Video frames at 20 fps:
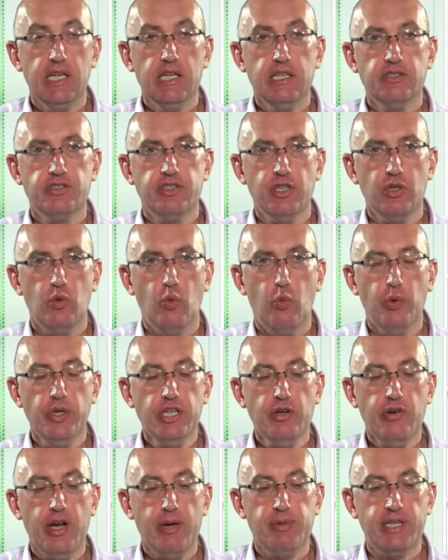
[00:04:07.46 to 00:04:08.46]
So with
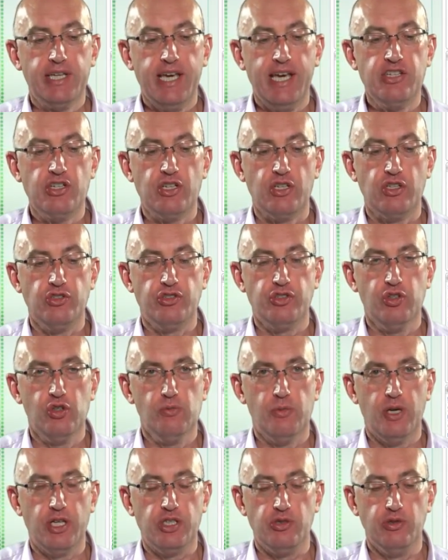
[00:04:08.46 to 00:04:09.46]
our Application Control
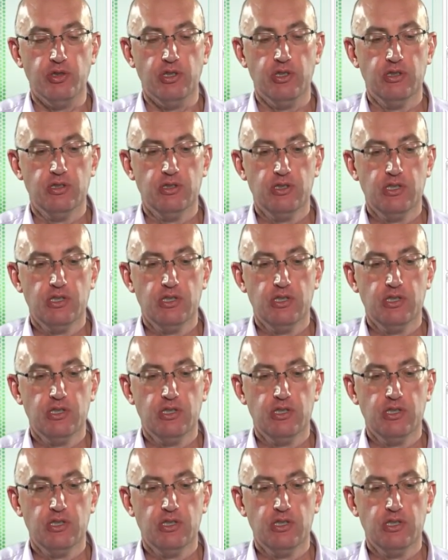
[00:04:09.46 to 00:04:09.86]
module,